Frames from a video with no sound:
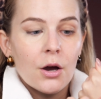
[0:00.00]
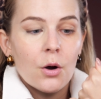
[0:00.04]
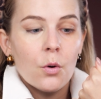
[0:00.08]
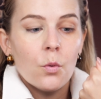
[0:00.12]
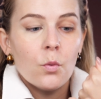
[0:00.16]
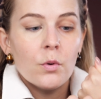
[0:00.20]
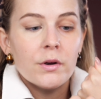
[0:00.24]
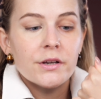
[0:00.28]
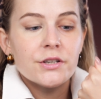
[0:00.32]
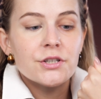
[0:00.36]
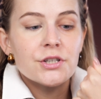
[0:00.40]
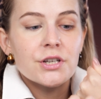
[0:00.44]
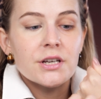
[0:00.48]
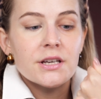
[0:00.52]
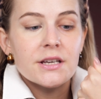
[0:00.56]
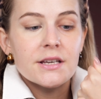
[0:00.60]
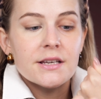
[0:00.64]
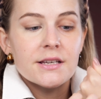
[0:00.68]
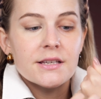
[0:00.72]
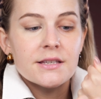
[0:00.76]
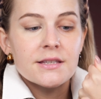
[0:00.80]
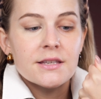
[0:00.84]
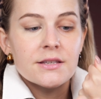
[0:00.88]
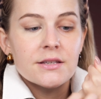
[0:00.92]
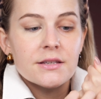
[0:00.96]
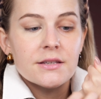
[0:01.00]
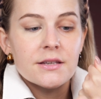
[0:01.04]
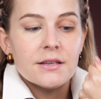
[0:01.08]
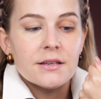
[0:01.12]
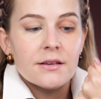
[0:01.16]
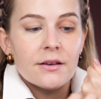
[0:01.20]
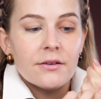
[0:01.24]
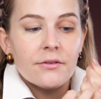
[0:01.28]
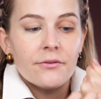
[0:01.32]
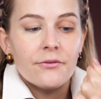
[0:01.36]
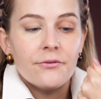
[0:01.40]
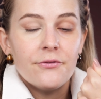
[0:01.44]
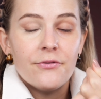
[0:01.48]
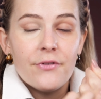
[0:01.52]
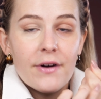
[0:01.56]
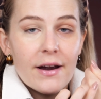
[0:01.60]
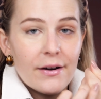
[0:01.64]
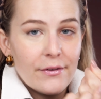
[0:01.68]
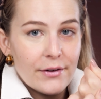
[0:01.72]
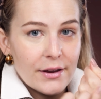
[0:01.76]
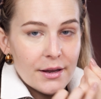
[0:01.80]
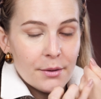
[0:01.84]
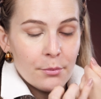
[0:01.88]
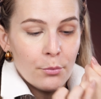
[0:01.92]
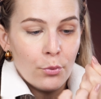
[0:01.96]
which is
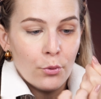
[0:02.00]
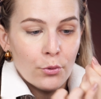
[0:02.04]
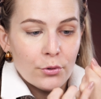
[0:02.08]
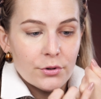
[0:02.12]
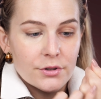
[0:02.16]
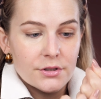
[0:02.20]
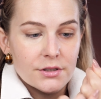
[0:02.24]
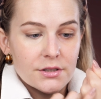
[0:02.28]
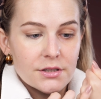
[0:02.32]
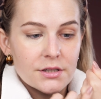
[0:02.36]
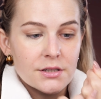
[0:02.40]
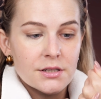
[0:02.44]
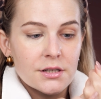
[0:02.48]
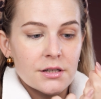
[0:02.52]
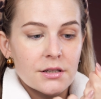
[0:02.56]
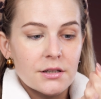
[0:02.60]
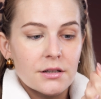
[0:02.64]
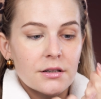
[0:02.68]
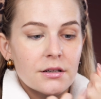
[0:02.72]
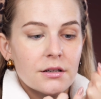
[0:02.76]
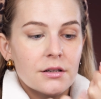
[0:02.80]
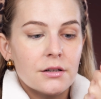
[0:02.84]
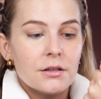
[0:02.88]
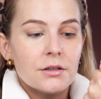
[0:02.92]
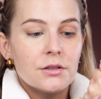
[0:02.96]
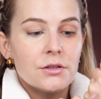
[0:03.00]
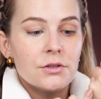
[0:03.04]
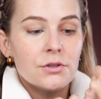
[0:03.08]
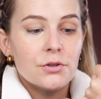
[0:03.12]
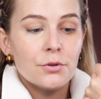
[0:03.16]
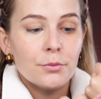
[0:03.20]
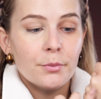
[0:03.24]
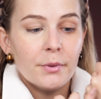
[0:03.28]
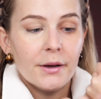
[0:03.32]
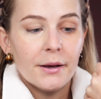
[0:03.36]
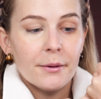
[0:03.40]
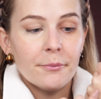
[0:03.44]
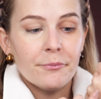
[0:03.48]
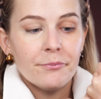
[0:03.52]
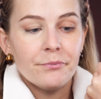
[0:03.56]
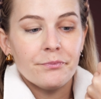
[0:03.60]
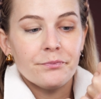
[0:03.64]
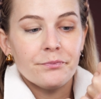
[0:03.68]
very important to me.